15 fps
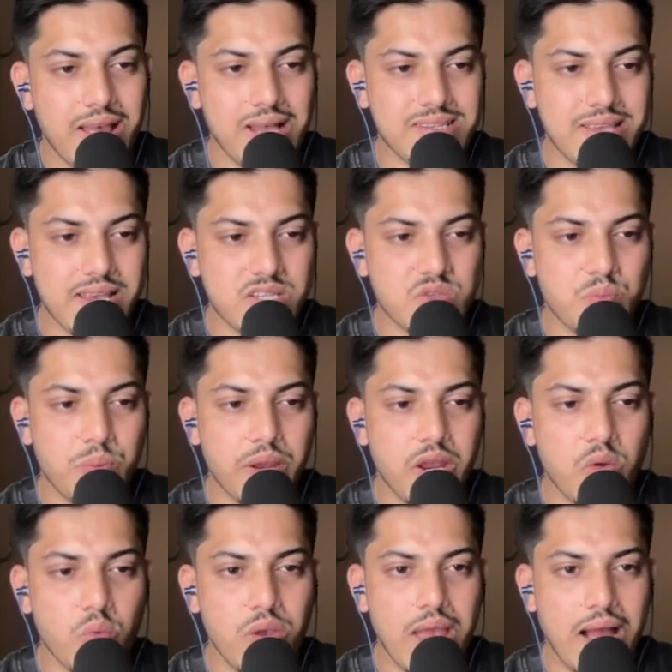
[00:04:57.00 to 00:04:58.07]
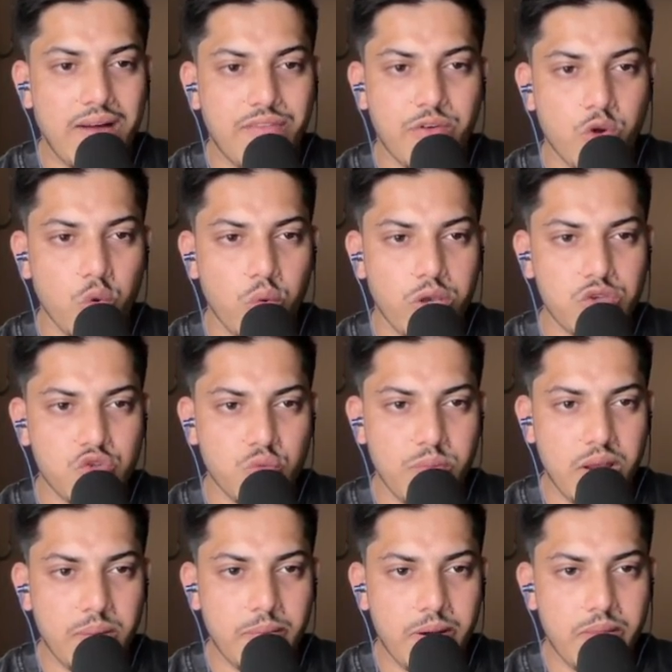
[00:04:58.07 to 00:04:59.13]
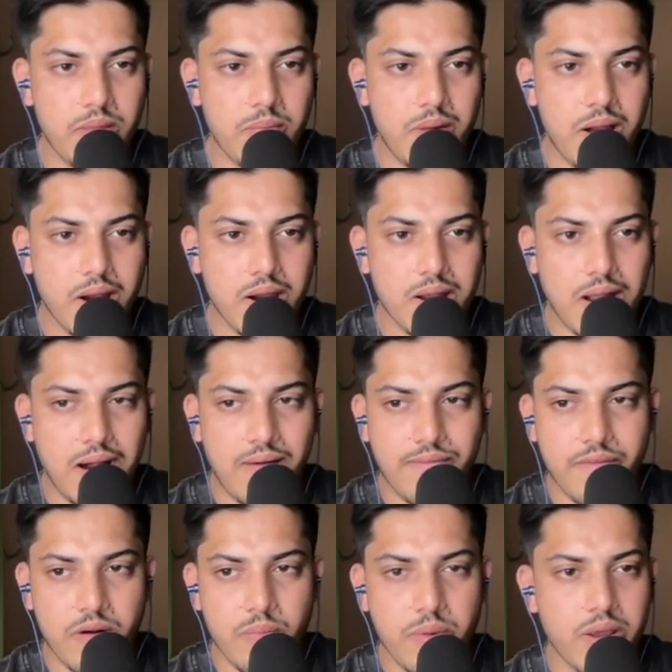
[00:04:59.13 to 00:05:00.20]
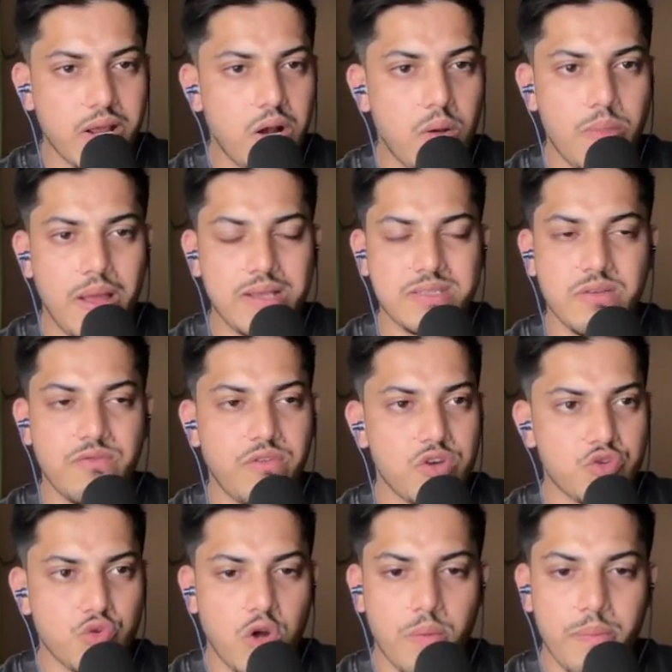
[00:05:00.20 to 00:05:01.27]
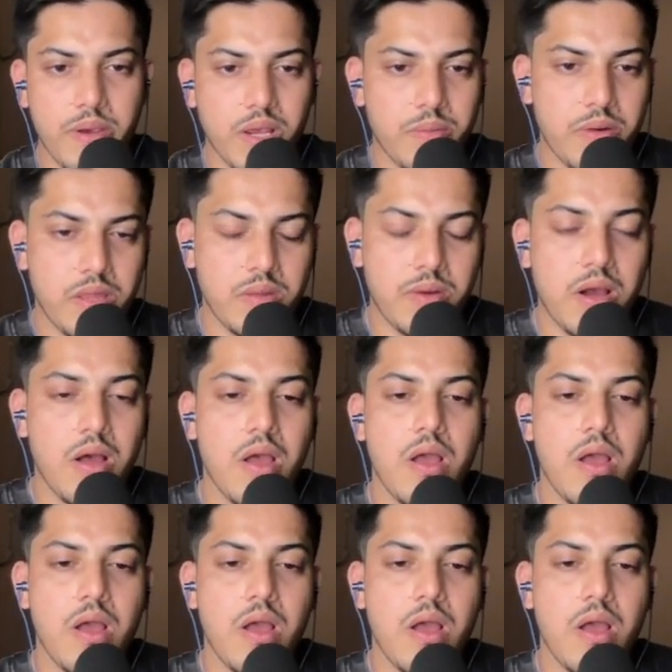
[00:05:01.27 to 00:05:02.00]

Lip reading: As I explained, we have two ways to make money in the market. After breakout, that's the first way of making money in